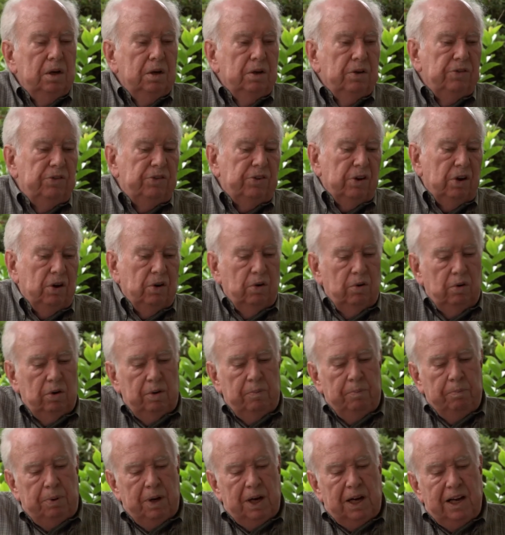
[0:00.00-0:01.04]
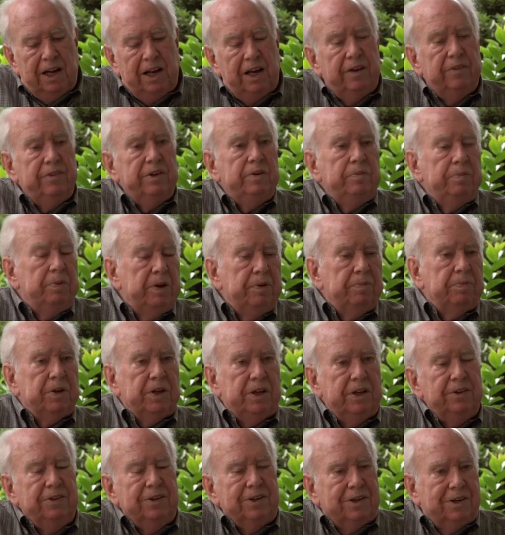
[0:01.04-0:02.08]
So by having people
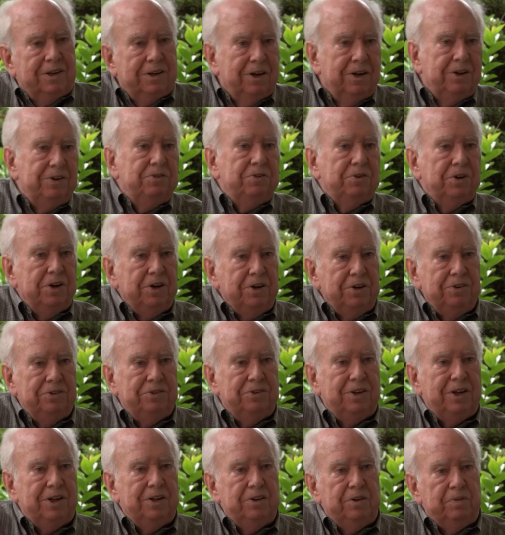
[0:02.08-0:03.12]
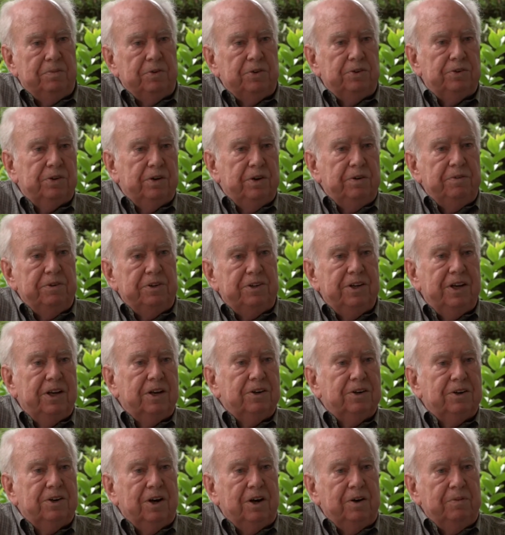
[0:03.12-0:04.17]
in the countries, then the Missouri
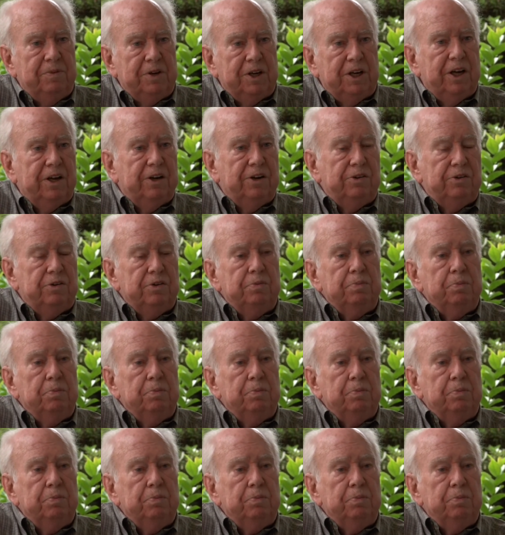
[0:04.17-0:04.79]
Botanical Garden began to do